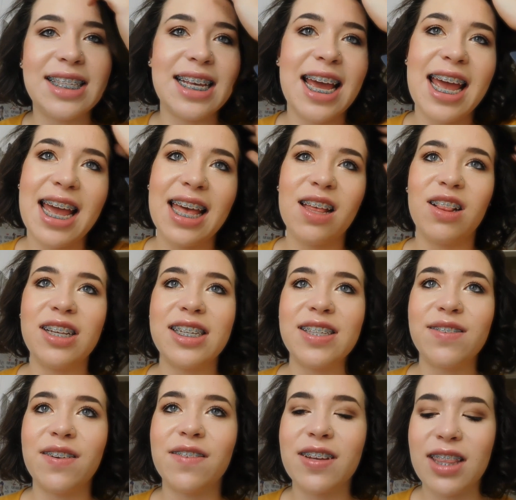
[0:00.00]
say
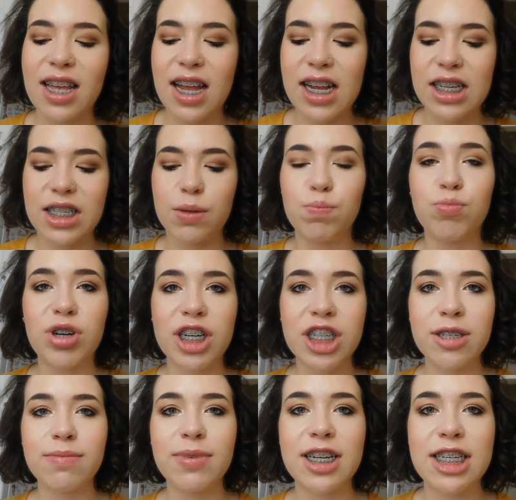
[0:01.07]
least favorite thing is
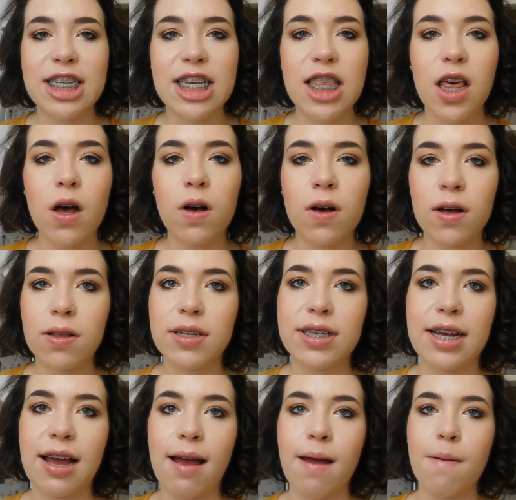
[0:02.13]
brushing my teeth all the
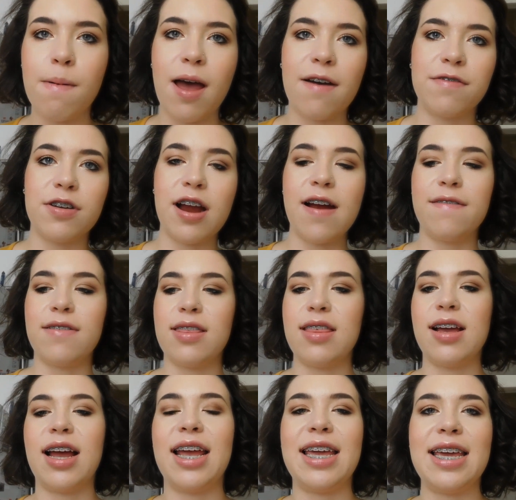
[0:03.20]
time after
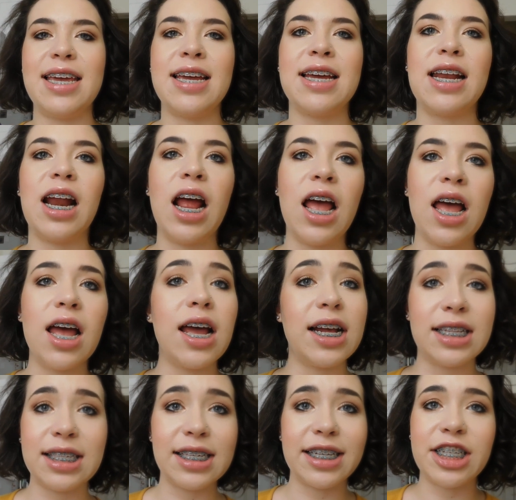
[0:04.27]
everything I eat.
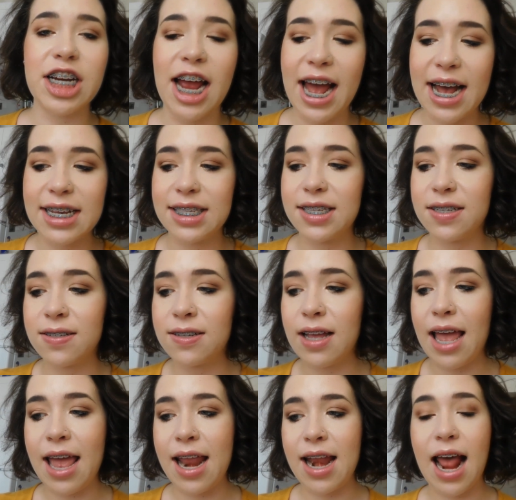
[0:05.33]
It's such a hassle,
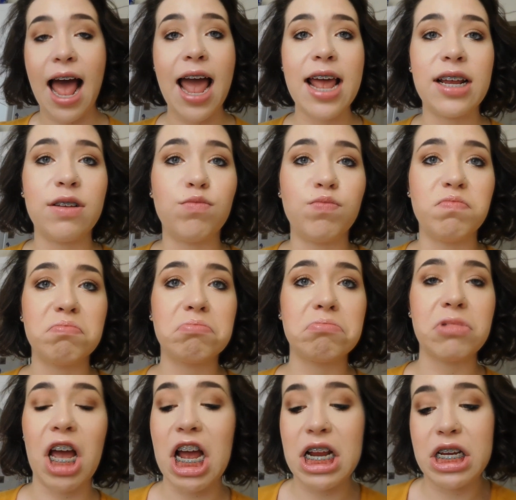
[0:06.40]
and I
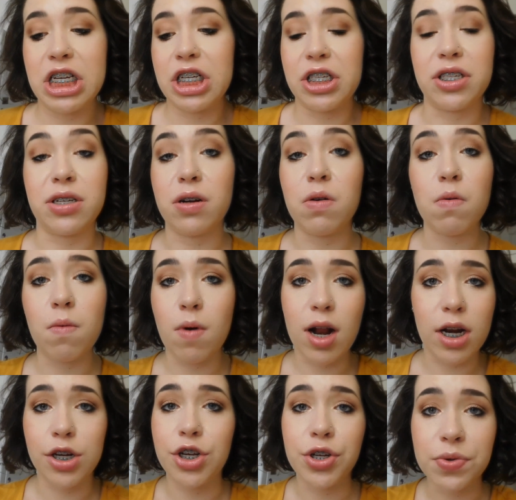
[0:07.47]
I just don't
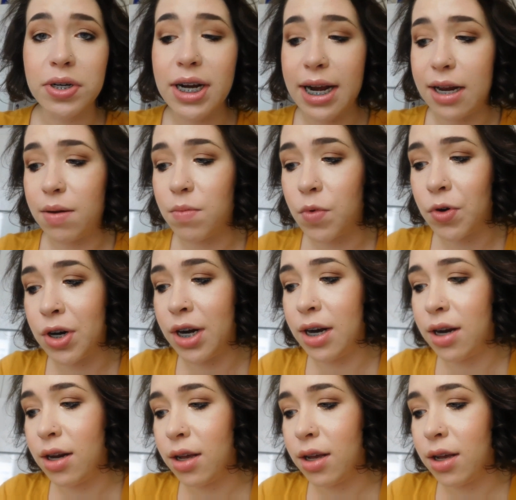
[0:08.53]
want to do it anymore.